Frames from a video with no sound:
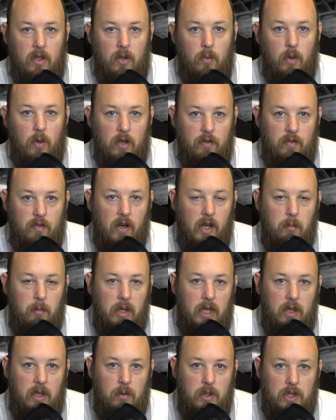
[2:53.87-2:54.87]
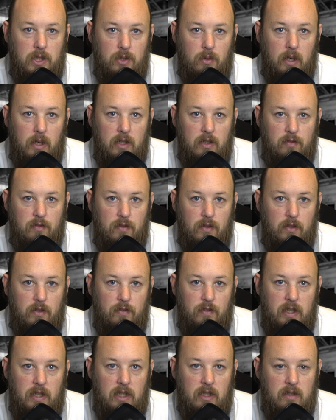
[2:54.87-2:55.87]
you won't find many which are under four
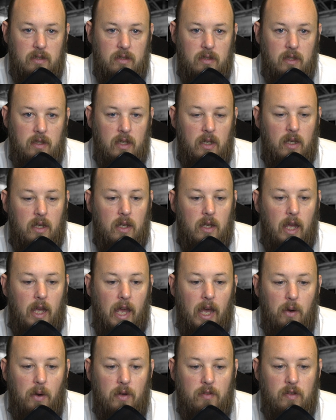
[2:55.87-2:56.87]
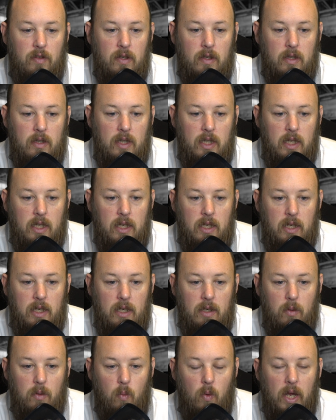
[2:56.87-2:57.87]
figures. However,
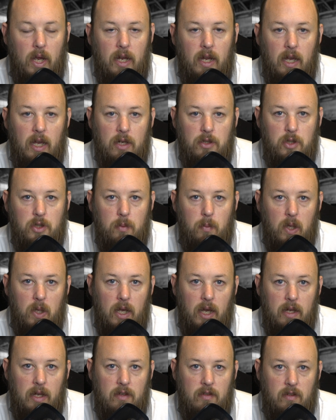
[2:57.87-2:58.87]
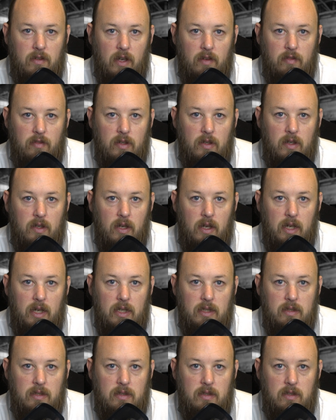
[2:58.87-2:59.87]
the Wanhao Duplicator 7
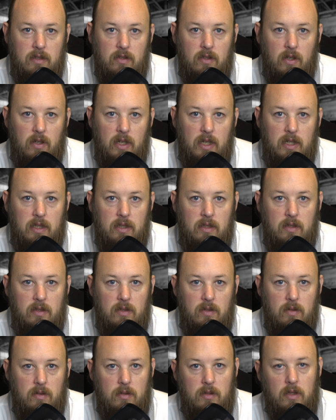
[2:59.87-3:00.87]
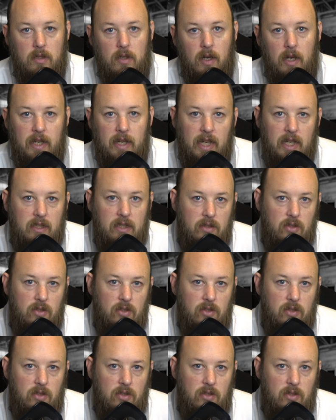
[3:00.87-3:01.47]
is designed, I guess,